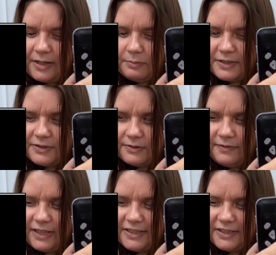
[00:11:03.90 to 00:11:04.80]
restore
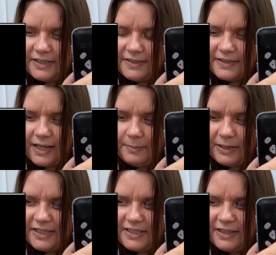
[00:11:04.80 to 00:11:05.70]
flash disk
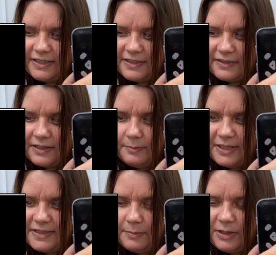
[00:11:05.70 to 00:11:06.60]
application. This is going to be
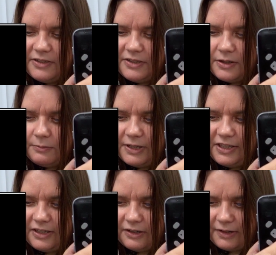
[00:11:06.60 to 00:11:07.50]
similar to the one
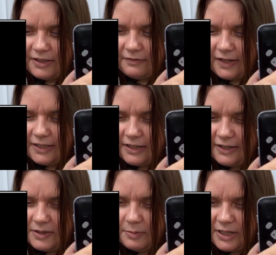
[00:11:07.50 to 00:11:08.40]
that you're going to find
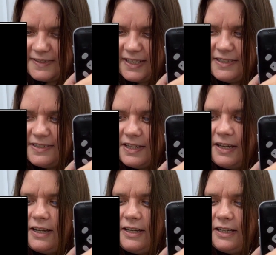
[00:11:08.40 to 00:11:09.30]
on the BrailleSense.
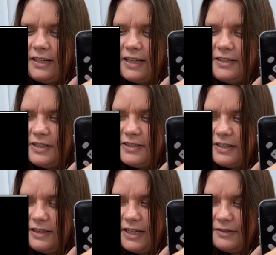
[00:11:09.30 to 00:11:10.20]
And again, just
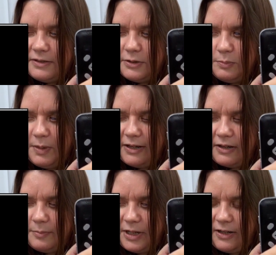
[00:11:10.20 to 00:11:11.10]
allows you to back
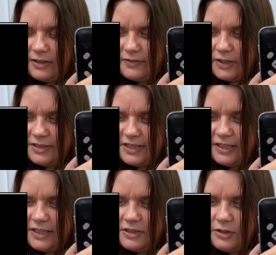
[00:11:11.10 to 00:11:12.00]
up all of your
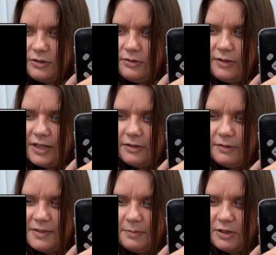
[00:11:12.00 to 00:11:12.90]
data to a
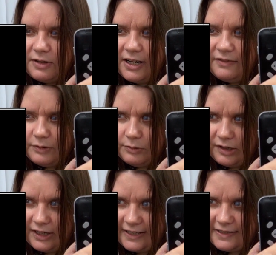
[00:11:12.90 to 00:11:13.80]
USB drive
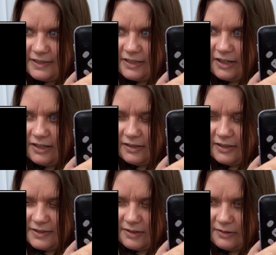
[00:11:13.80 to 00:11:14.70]
or SD card
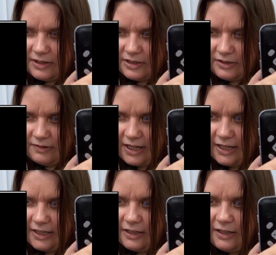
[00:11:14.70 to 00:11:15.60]
so that you can,